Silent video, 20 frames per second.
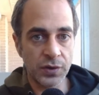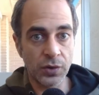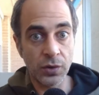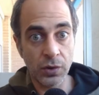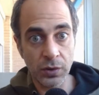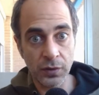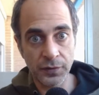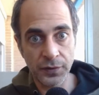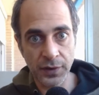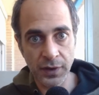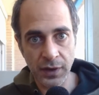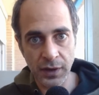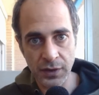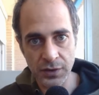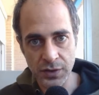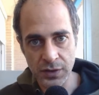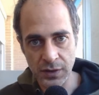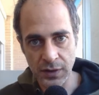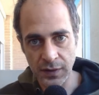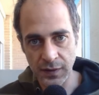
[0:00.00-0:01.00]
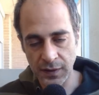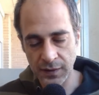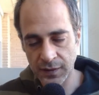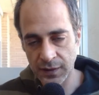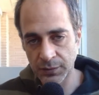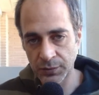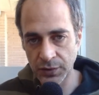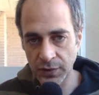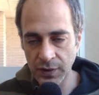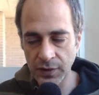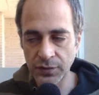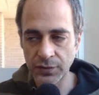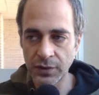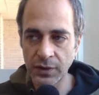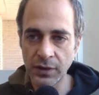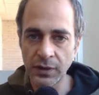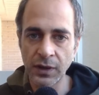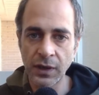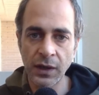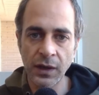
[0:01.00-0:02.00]
all of the countries except
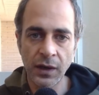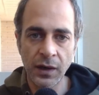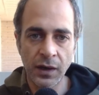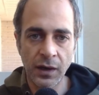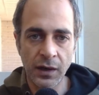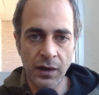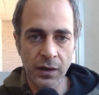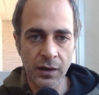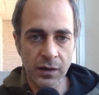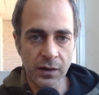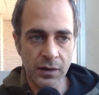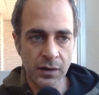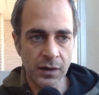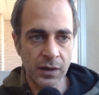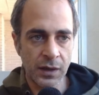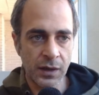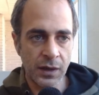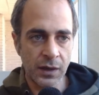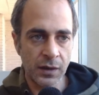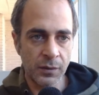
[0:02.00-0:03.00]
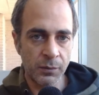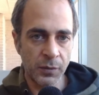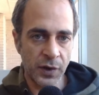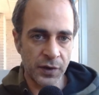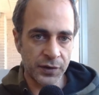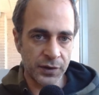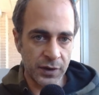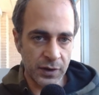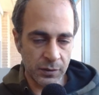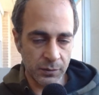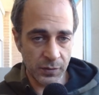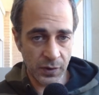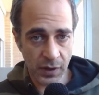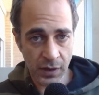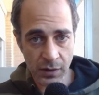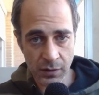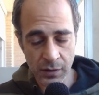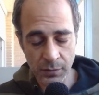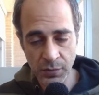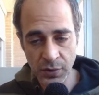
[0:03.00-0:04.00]
Israel, are Muslim
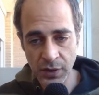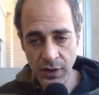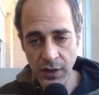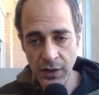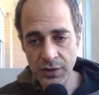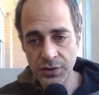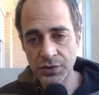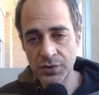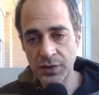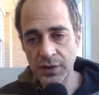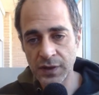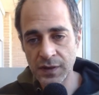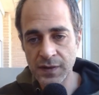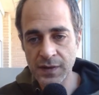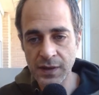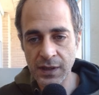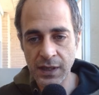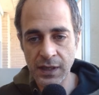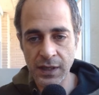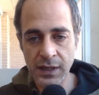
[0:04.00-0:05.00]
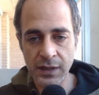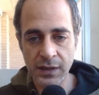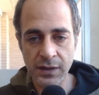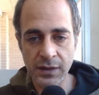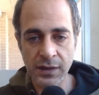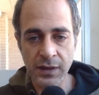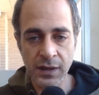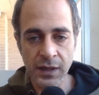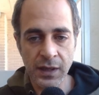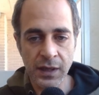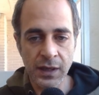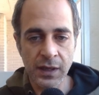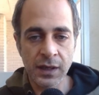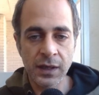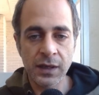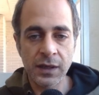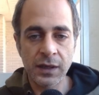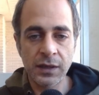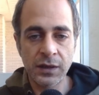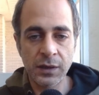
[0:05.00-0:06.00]
Arab countries, and
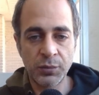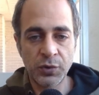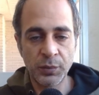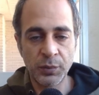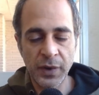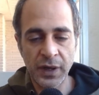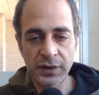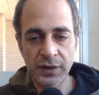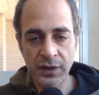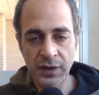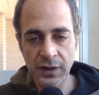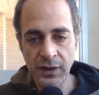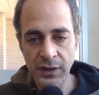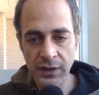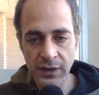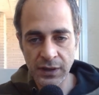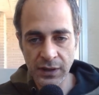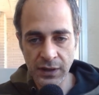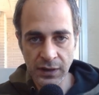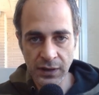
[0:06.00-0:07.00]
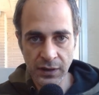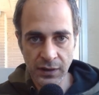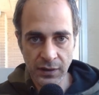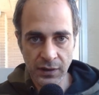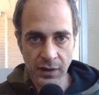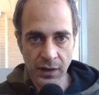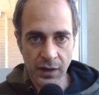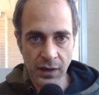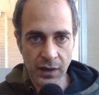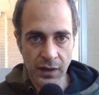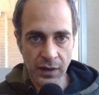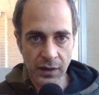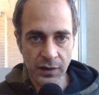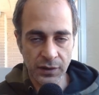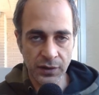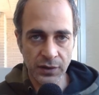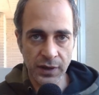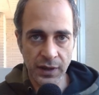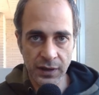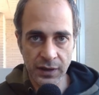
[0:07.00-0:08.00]
diplomatically, in the
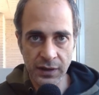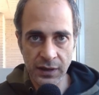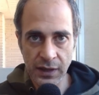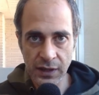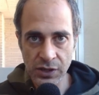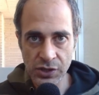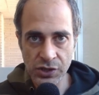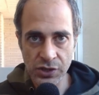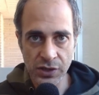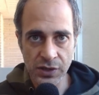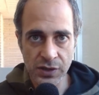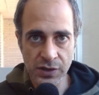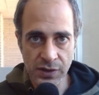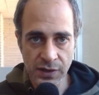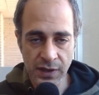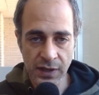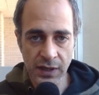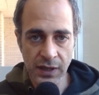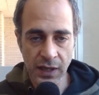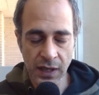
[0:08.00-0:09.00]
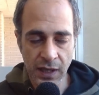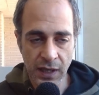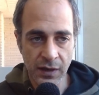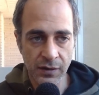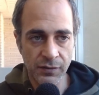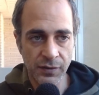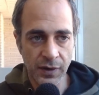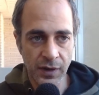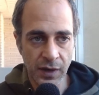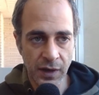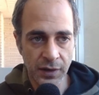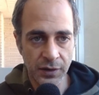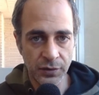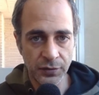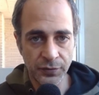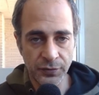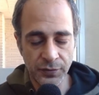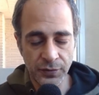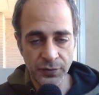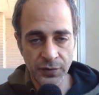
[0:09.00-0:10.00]
United Nations, they have a lot
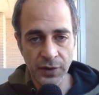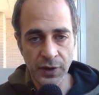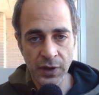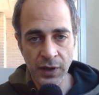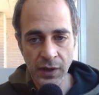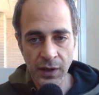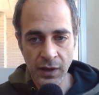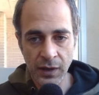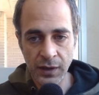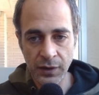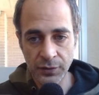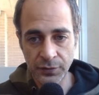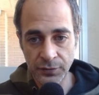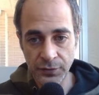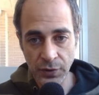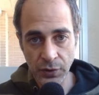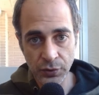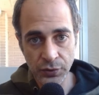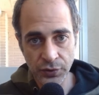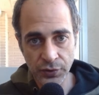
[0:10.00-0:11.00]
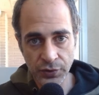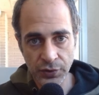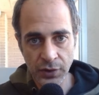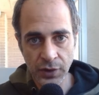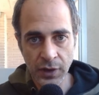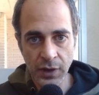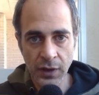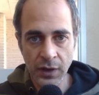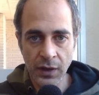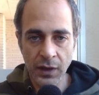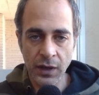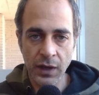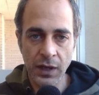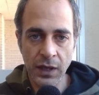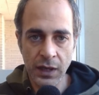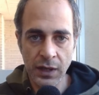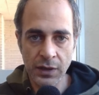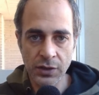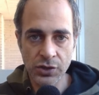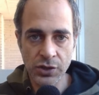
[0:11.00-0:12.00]
of votes,
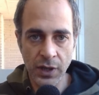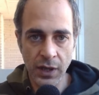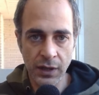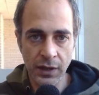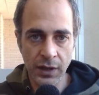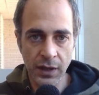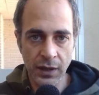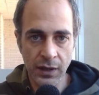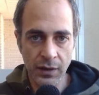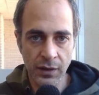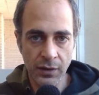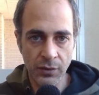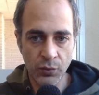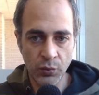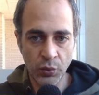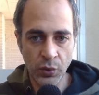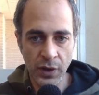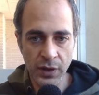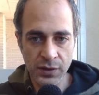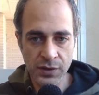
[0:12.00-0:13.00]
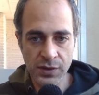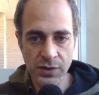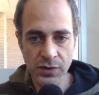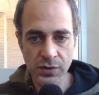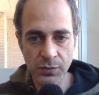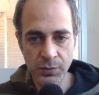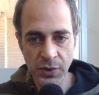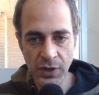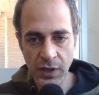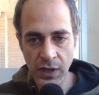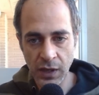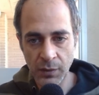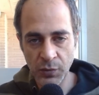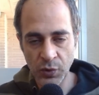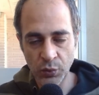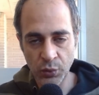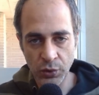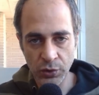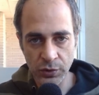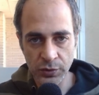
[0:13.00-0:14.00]
and China wants to become a
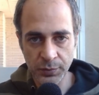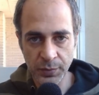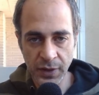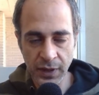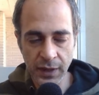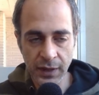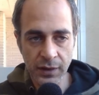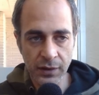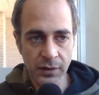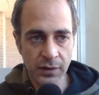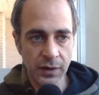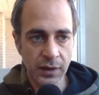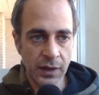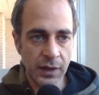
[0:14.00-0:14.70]
world player